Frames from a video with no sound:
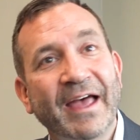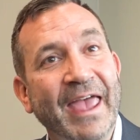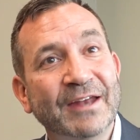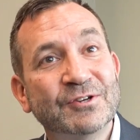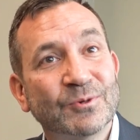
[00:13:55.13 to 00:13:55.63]

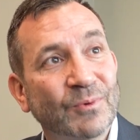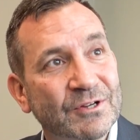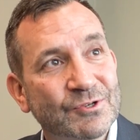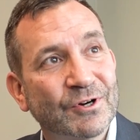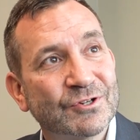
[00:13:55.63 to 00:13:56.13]
and do
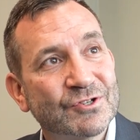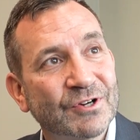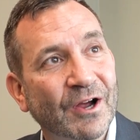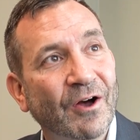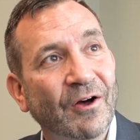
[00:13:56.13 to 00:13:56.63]
research
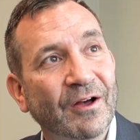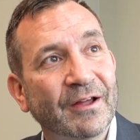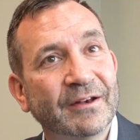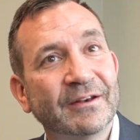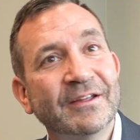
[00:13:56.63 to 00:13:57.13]

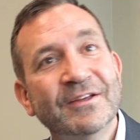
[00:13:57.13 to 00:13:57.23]
on